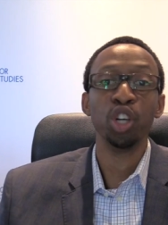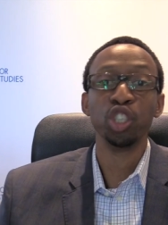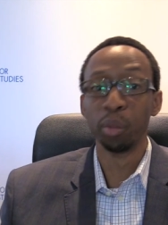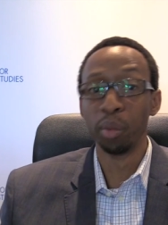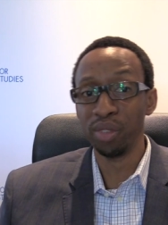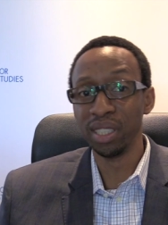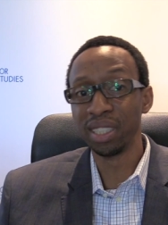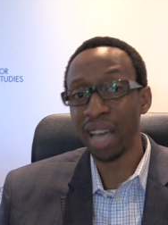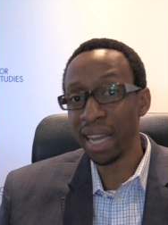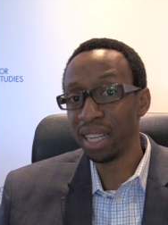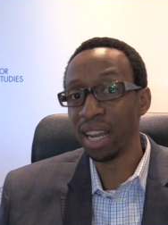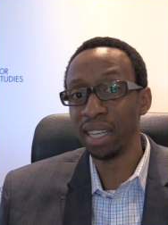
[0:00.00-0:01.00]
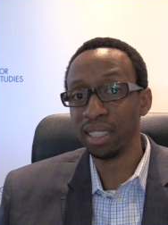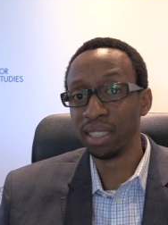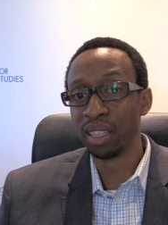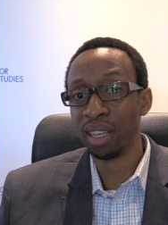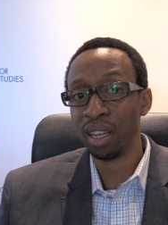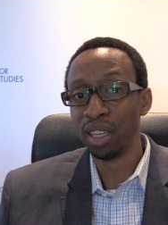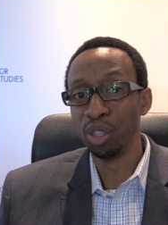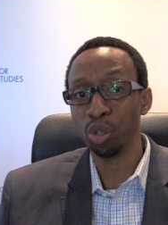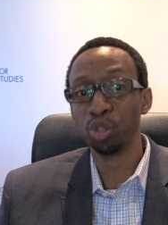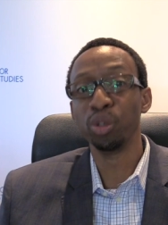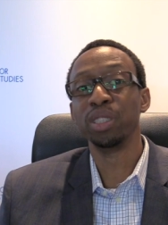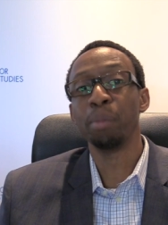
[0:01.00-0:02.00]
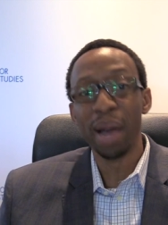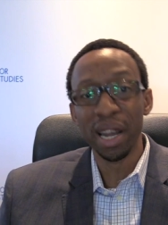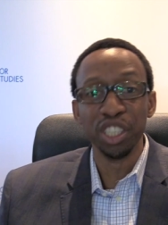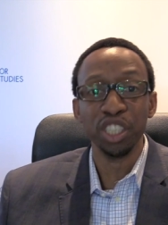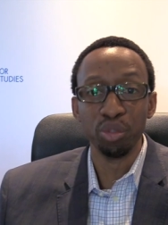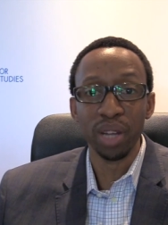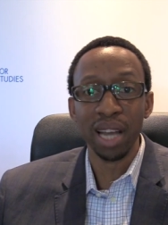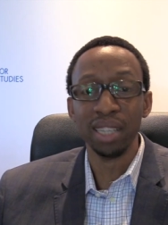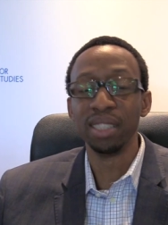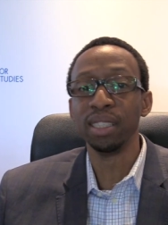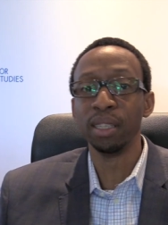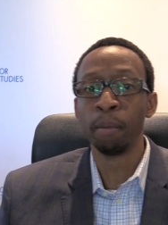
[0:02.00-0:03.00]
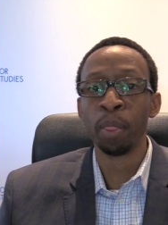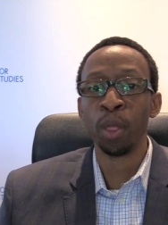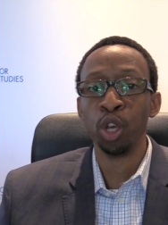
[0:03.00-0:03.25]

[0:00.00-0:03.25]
some of these guidelines. You know, so it matches reality.